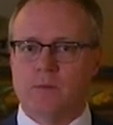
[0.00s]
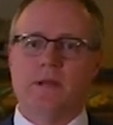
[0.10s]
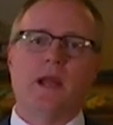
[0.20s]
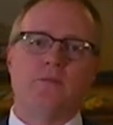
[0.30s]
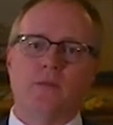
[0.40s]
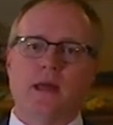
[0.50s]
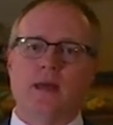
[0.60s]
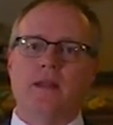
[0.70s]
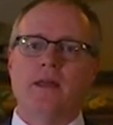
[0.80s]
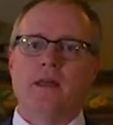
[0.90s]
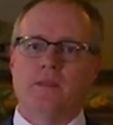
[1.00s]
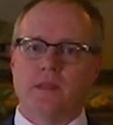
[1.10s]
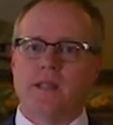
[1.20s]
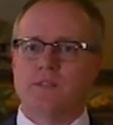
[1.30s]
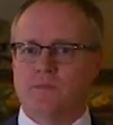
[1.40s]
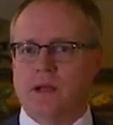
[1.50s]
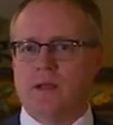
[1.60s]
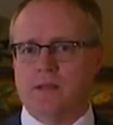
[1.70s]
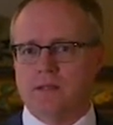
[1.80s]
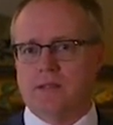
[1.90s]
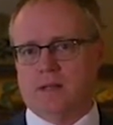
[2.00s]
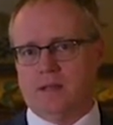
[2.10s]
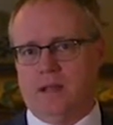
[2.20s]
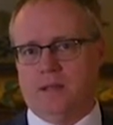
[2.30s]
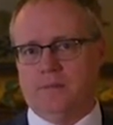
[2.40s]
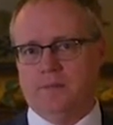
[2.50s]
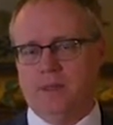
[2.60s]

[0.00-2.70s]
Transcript: but after that, things fell into decline.